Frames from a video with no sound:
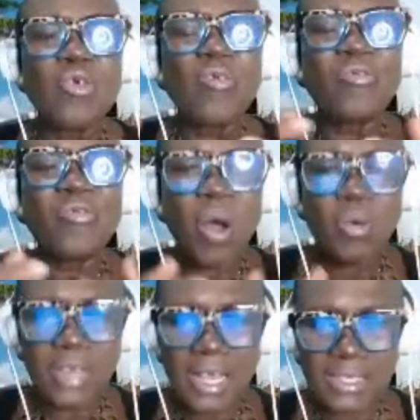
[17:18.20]
You
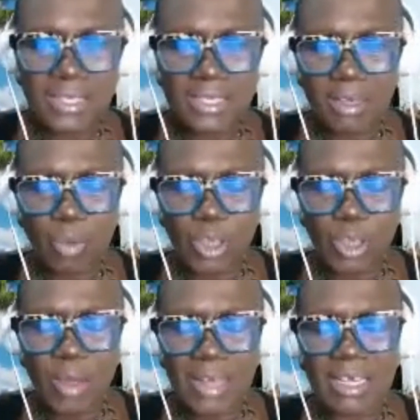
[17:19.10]
found that what
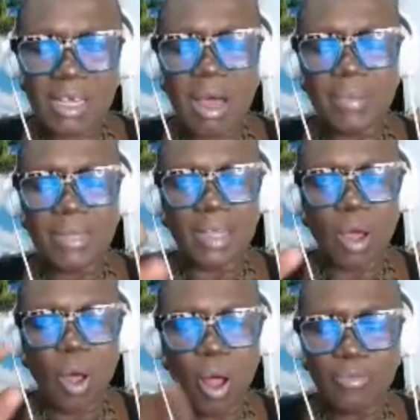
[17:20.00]
you had in common,
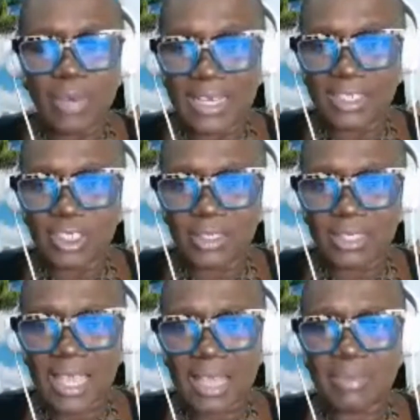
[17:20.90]
all
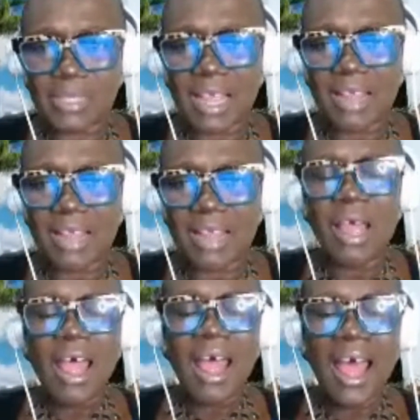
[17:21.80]
religions came together
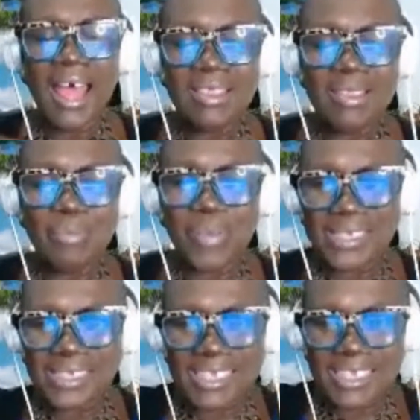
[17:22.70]
and
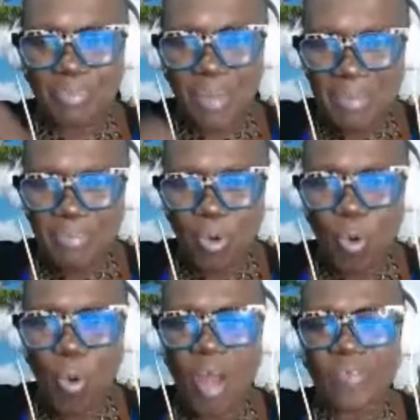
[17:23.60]
business people
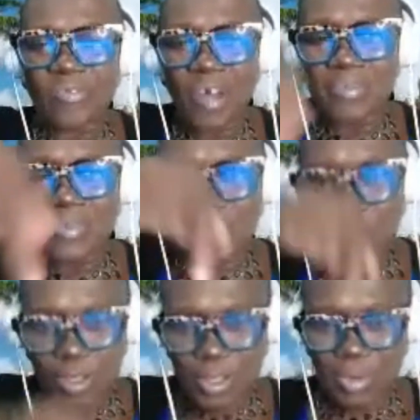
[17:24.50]
who are from
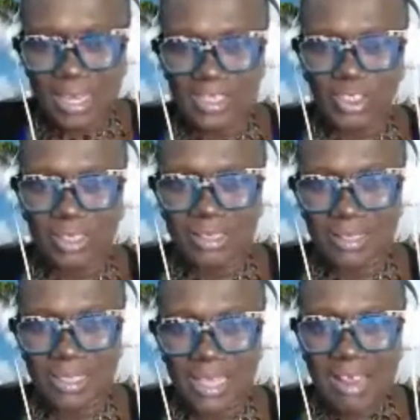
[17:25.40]
those
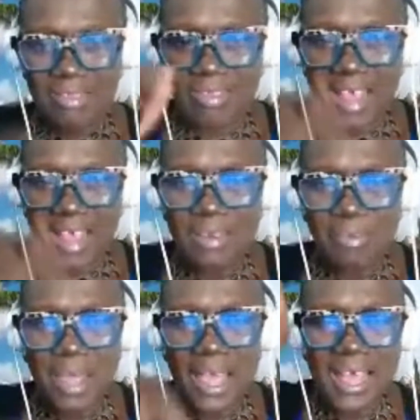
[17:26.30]
religions
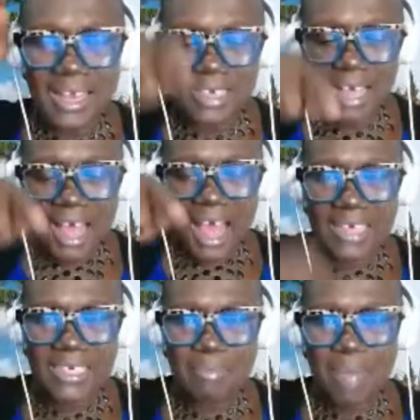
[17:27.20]
then made
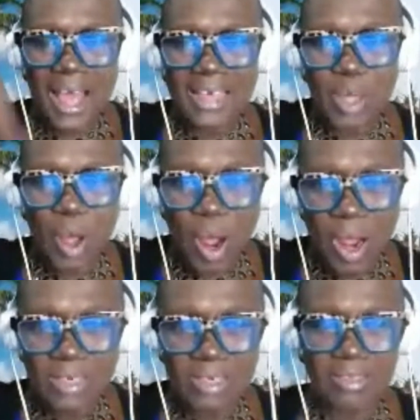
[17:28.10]
a demand
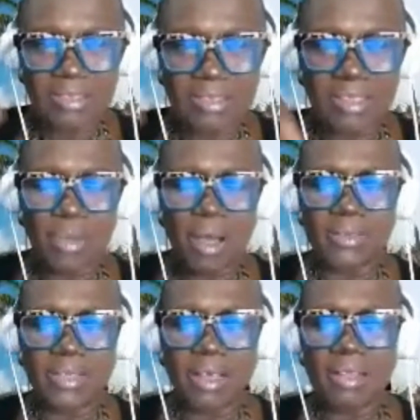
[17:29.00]
on
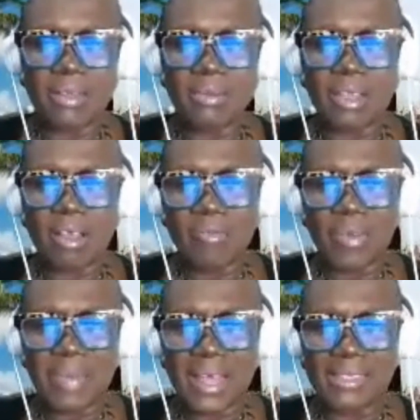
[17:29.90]
the
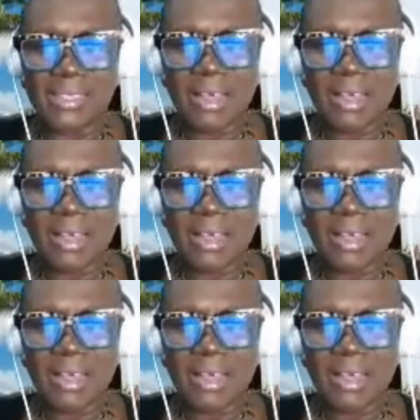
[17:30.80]
government.